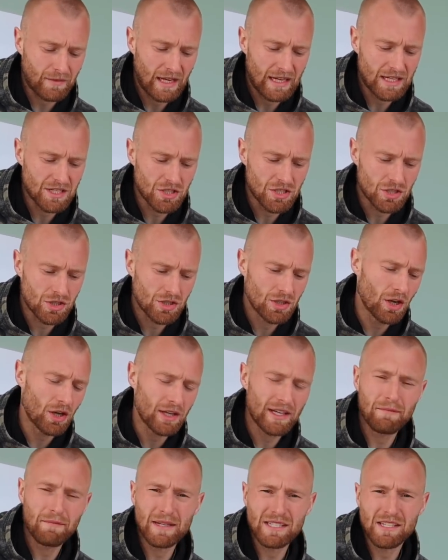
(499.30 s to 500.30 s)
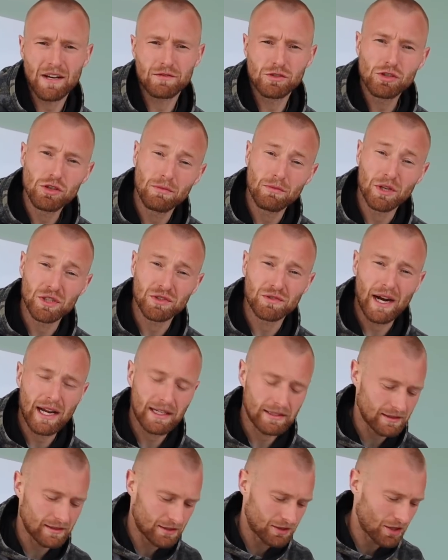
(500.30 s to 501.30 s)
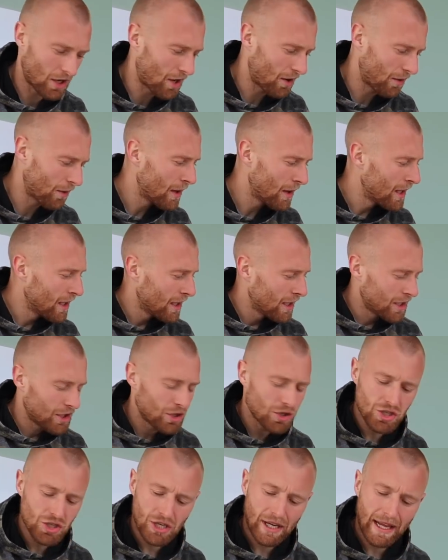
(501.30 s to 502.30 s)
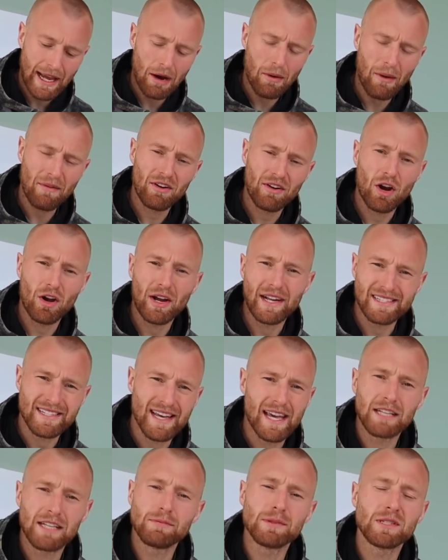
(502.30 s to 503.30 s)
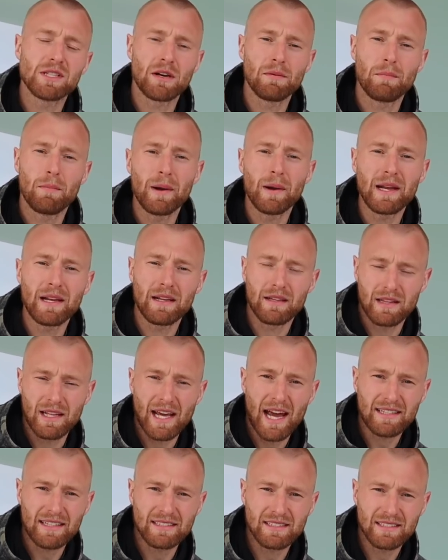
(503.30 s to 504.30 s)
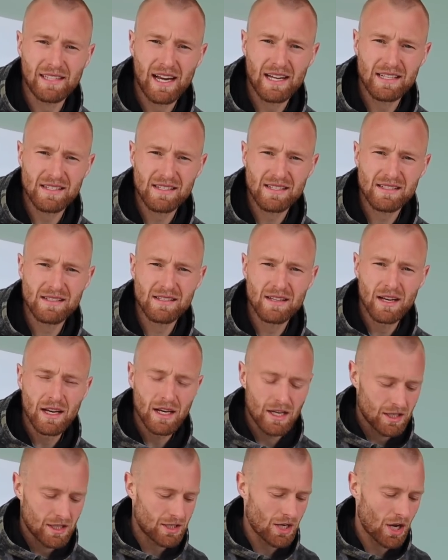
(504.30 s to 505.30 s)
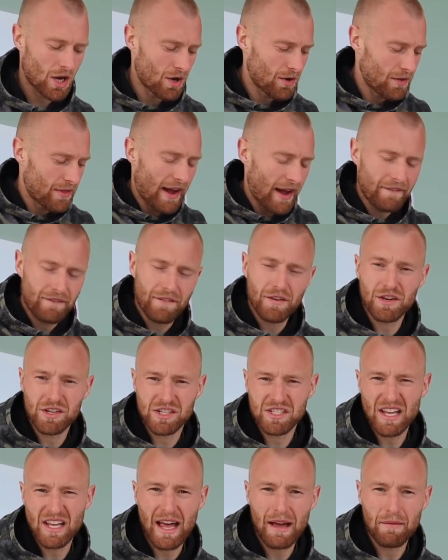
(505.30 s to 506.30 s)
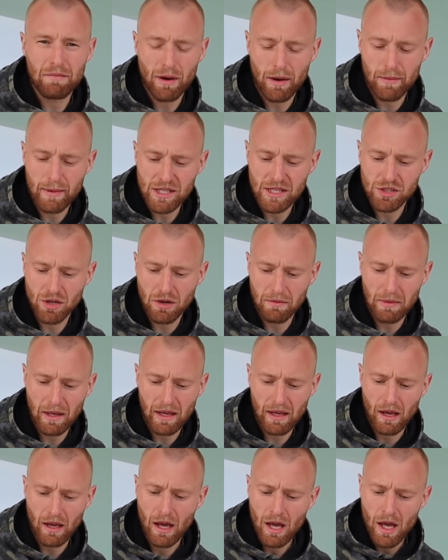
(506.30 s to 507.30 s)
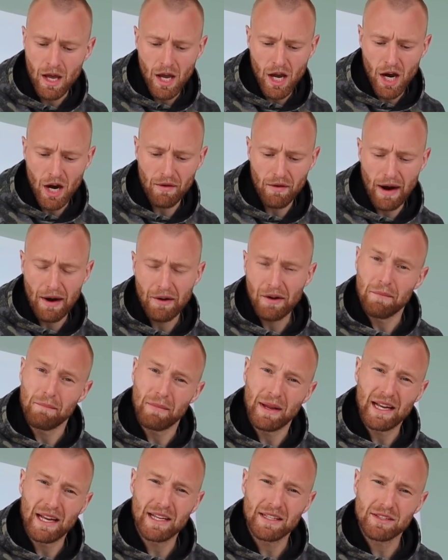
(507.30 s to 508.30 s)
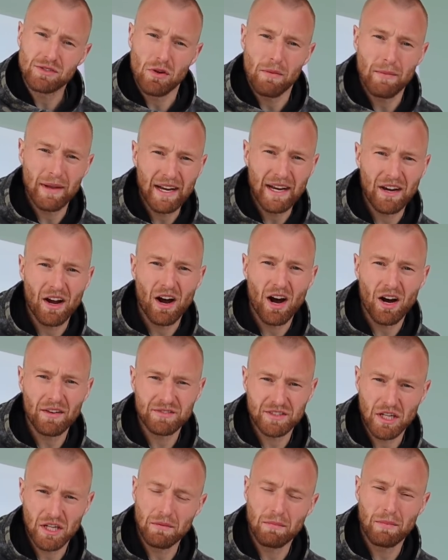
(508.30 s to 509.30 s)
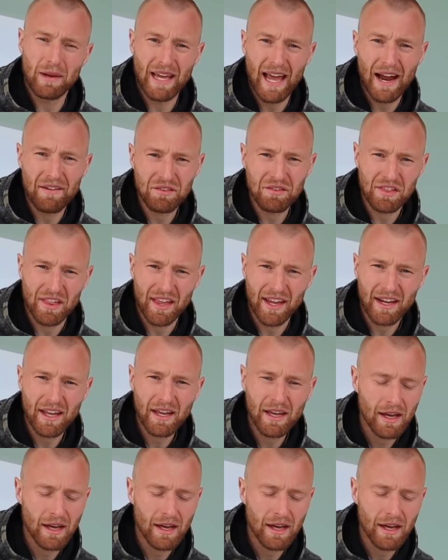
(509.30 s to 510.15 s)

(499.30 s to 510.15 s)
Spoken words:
is not give myself too much rest. So usually however long it takes me to complete the exercises, so that first set probably took me around a minute to a minute and a half to complete everything.